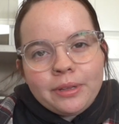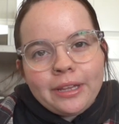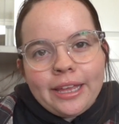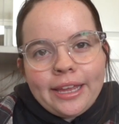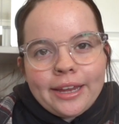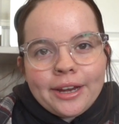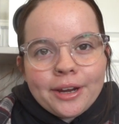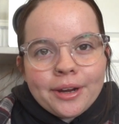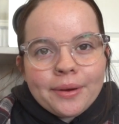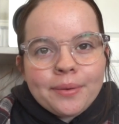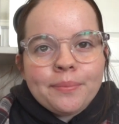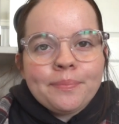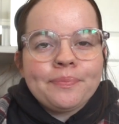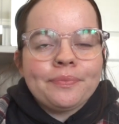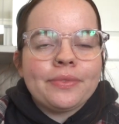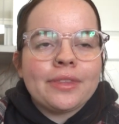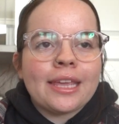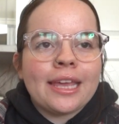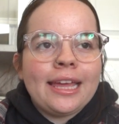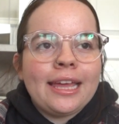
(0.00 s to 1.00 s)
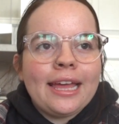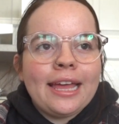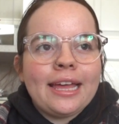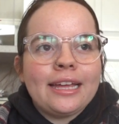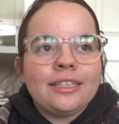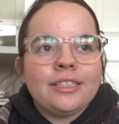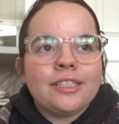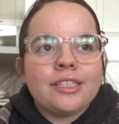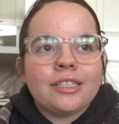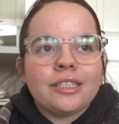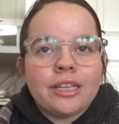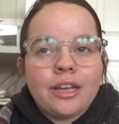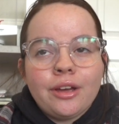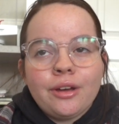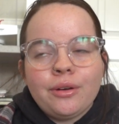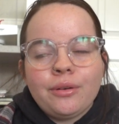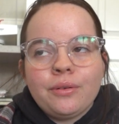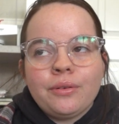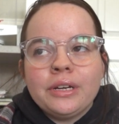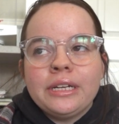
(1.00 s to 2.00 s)
player, and
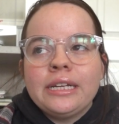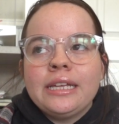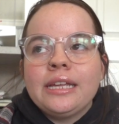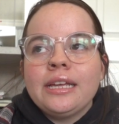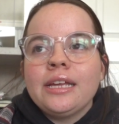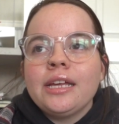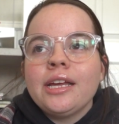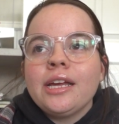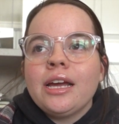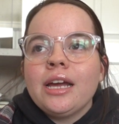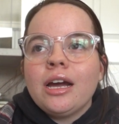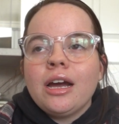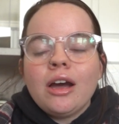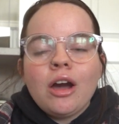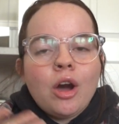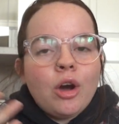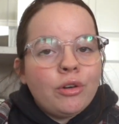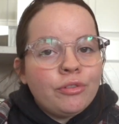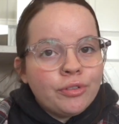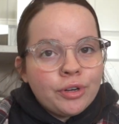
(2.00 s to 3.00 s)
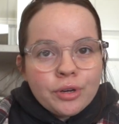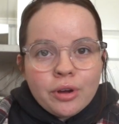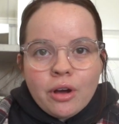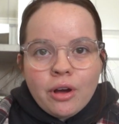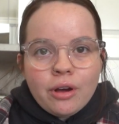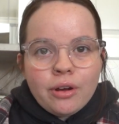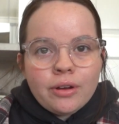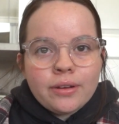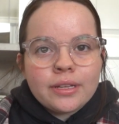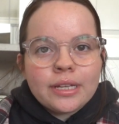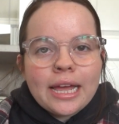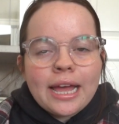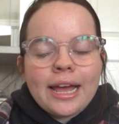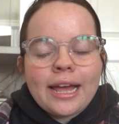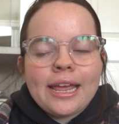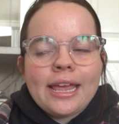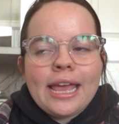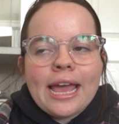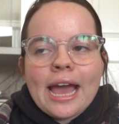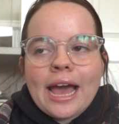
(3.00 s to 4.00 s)
so overall,
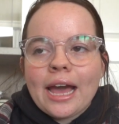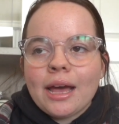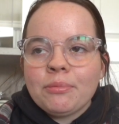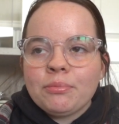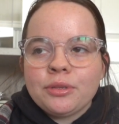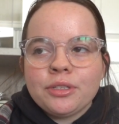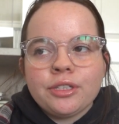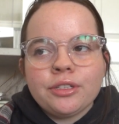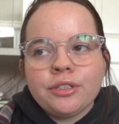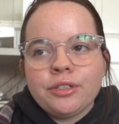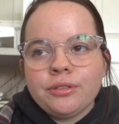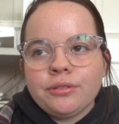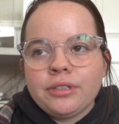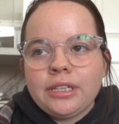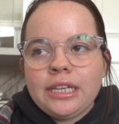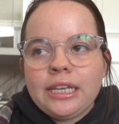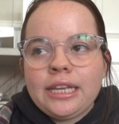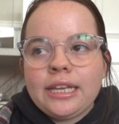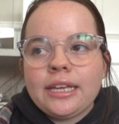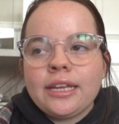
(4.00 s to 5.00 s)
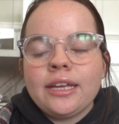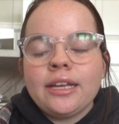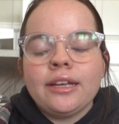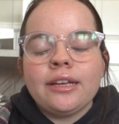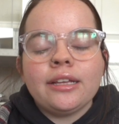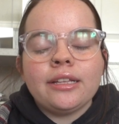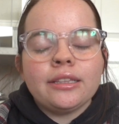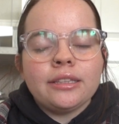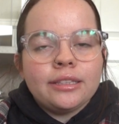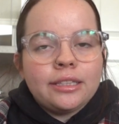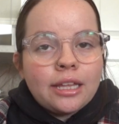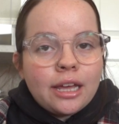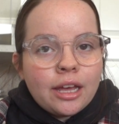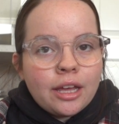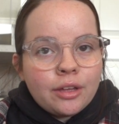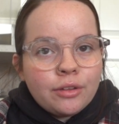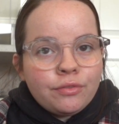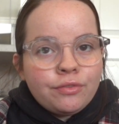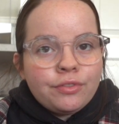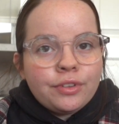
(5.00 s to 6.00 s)
I absolutely
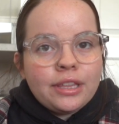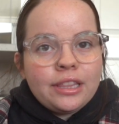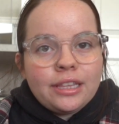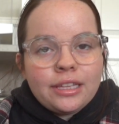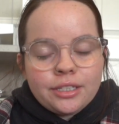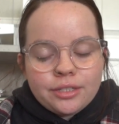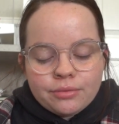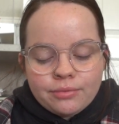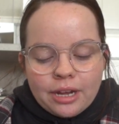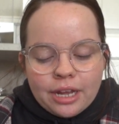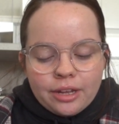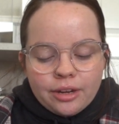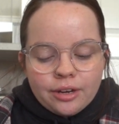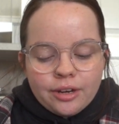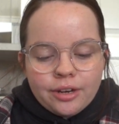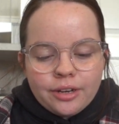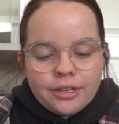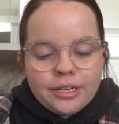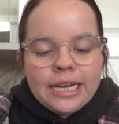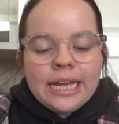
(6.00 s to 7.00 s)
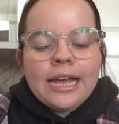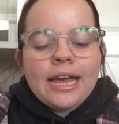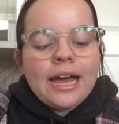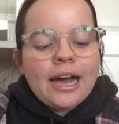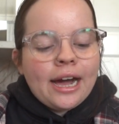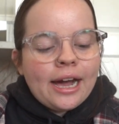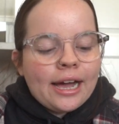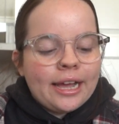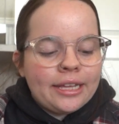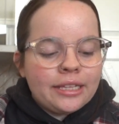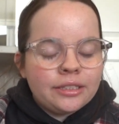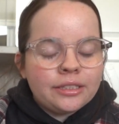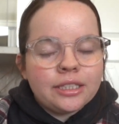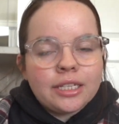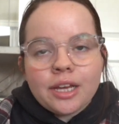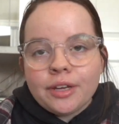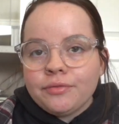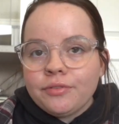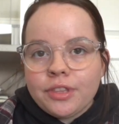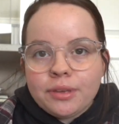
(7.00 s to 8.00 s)
love this record. I
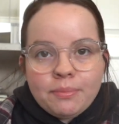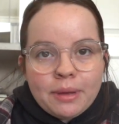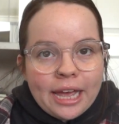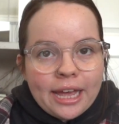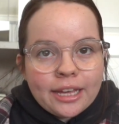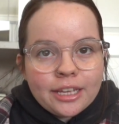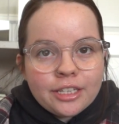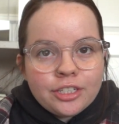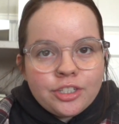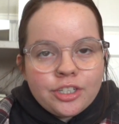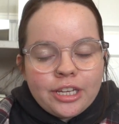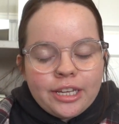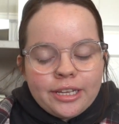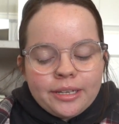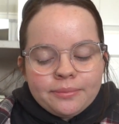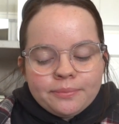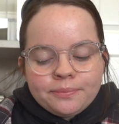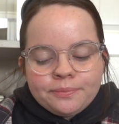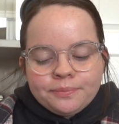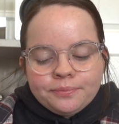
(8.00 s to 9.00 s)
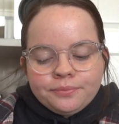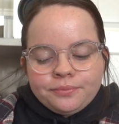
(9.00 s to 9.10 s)
love the packaging.